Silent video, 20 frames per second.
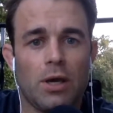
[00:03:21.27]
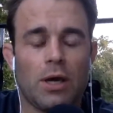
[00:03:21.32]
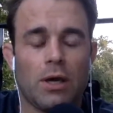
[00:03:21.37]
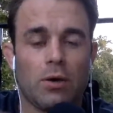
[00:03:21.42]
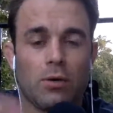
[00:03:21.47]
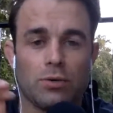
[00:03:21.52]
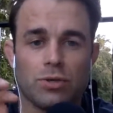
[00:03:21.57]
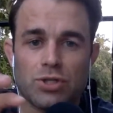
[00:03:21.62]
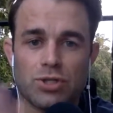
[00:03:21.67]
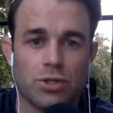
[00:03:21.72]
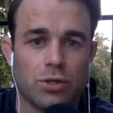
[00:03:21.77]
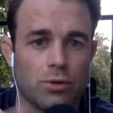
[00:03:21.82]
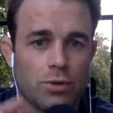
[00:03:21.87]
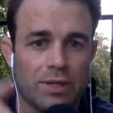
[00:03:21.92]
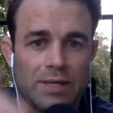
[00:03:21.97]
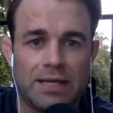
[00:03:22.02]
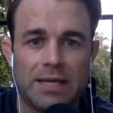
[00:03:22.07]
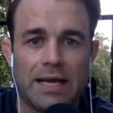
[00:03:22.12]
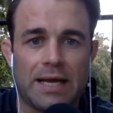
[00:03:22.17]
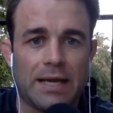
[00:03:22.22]
or just go to
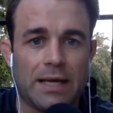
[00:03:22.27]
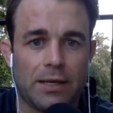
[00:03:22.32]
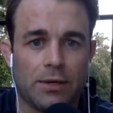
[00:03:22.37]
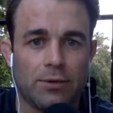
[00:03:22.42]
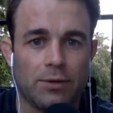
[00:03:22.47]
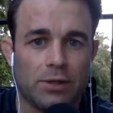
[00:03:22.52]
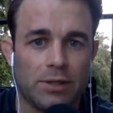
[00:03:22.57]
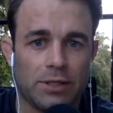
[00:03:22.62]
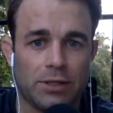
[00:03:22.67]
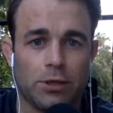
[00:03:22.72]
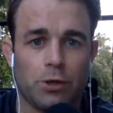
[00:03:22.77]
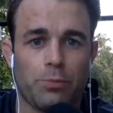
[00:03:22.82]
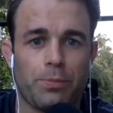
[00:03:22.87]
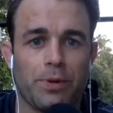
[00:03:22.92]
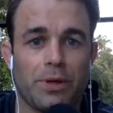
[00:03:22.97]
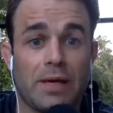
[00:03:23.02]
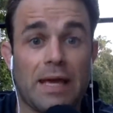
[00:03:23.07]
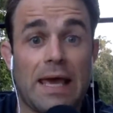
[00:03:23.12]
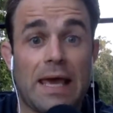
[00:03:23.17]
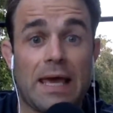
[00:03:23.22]
key.io and click
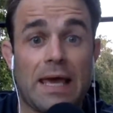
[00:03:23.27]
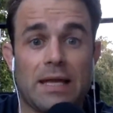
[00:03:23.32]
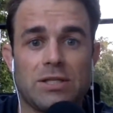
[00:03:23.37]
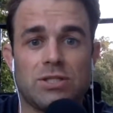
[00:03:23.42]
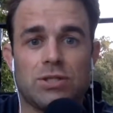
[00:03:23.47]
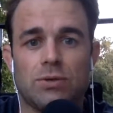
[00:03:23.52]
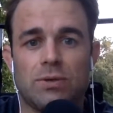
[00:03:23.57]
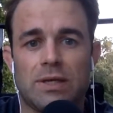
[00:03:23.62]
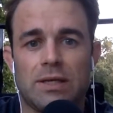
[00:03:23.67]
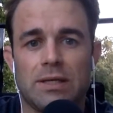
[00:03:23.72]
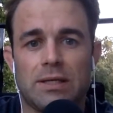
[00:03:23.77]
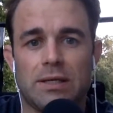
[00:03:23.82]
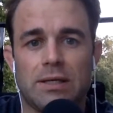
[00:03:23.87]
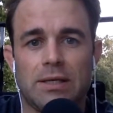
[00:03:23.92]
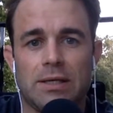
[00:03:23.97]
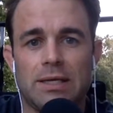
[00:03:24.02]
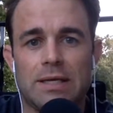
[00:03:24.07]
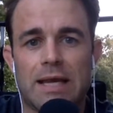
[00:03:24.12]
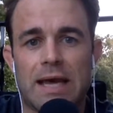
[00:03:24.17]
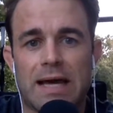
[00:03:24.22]
notebook, and you can
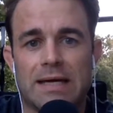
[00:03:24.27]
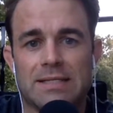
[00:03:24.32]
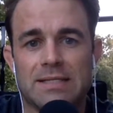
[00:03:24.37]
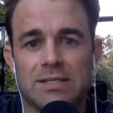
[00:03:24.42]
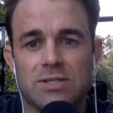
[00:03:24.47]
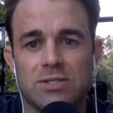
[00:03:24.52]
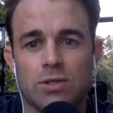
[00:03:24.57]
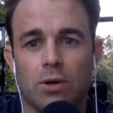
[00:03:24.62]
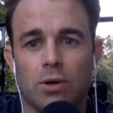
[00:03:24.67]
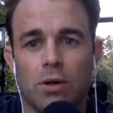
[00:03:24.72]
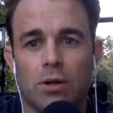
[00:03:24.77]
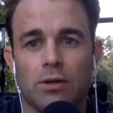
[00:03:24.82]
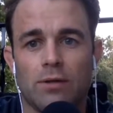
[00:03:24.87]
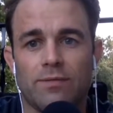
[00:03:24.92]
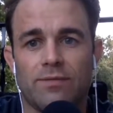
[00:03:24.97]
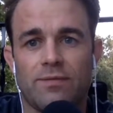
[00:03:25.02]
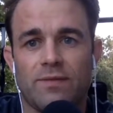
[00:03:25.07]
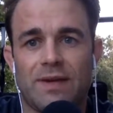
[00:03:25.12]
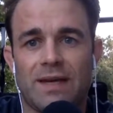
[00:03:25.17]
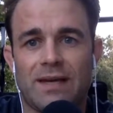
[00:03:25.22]
get access to all
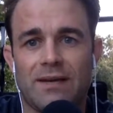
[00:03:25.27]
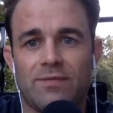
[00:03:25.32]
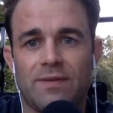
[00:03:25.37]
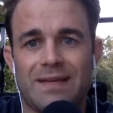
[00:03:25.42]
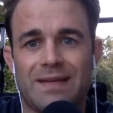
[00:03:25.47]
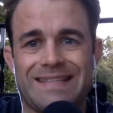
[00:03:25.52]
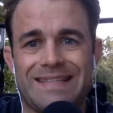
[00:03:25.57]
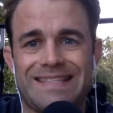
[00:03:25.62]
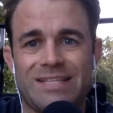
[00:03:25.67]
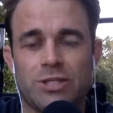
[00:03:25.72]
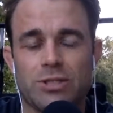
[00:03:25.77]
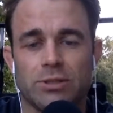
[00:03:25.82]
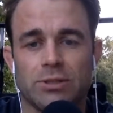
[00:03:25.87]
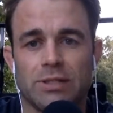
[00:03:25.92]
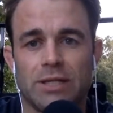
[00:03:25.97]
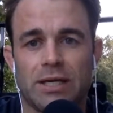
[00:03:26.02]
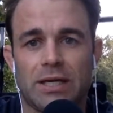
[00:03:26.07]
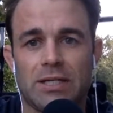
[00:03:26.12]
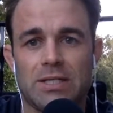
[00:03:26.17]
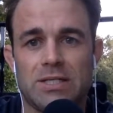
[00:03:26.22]
of kind of additional
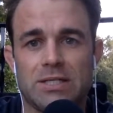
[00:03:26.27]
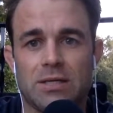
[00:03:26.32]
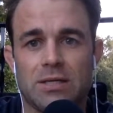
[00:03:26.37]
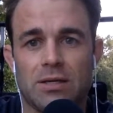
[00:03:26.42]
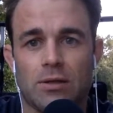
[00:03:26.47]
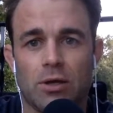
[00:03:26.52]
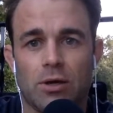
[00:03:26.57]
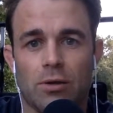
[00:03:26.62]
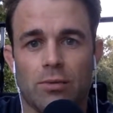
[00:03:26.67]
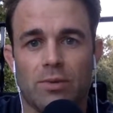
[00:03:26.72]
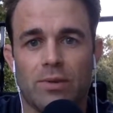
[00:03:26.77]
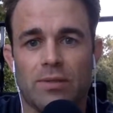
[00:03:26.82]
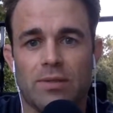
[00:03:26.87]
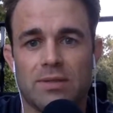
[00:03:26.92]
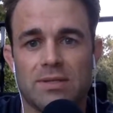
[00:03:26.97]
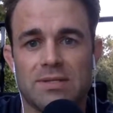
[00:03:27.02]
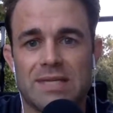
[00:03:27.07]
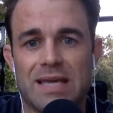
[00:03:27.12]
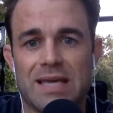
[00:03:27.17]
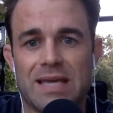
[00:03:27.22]
nuggets along with
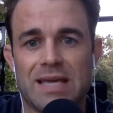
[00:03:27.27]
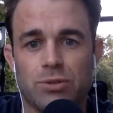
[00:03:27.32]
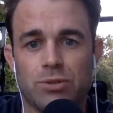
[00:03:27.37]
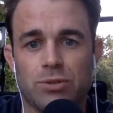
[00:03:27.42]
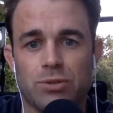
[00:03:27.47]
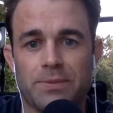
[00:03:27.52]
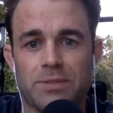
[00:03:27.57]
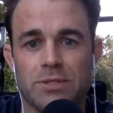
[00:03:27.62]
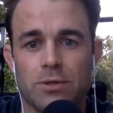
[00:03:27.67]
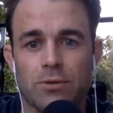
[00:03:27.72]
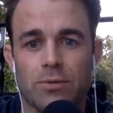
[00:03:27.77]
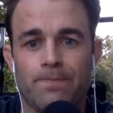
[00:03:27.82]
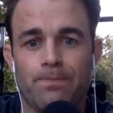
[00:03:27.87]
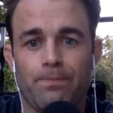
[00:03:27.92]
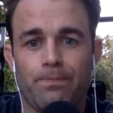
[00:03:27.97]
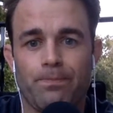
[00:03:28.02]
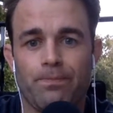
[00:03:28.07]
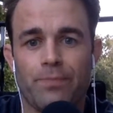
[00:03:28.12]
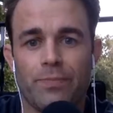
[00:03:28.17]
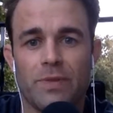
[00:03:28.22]
this actual episode.
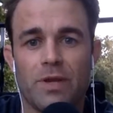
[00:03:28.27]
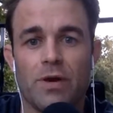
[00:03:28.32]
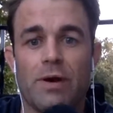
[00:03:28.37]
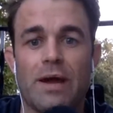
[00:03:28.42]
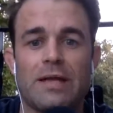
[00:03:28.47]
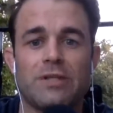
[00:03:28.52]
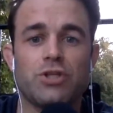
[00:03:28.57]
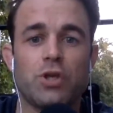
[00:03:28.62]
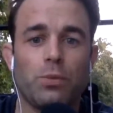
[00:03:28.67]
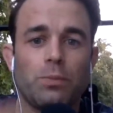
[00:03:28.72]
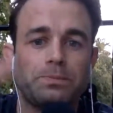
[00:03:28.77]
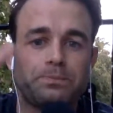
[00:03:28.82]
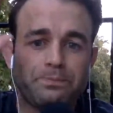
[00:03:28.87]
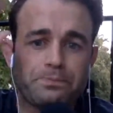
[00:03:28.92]
All right, so